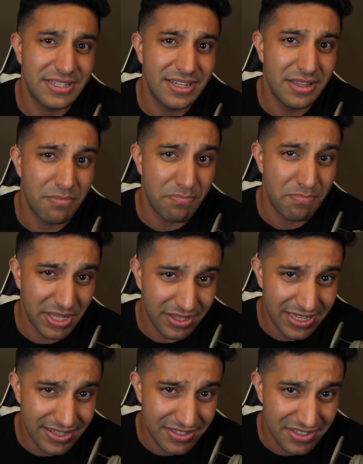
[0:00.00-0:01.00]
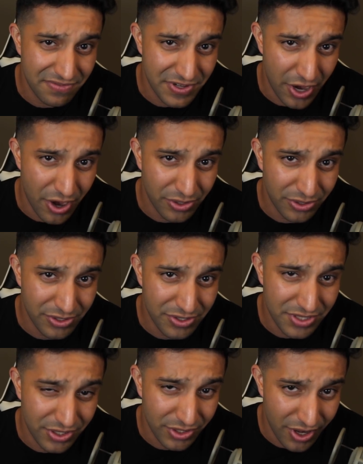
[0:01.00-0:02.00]
to the billions of
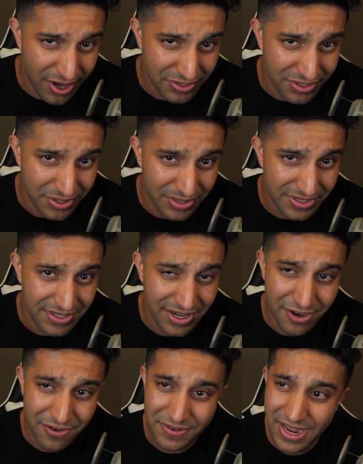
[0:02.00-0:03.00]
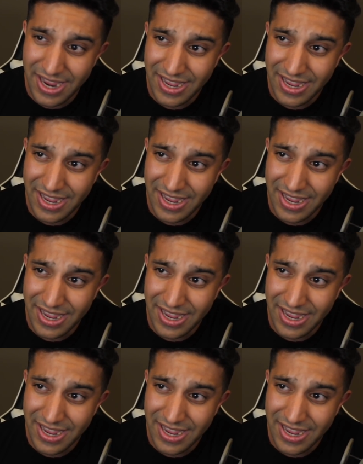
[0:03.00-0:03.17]
dollars, the lawsuit itself.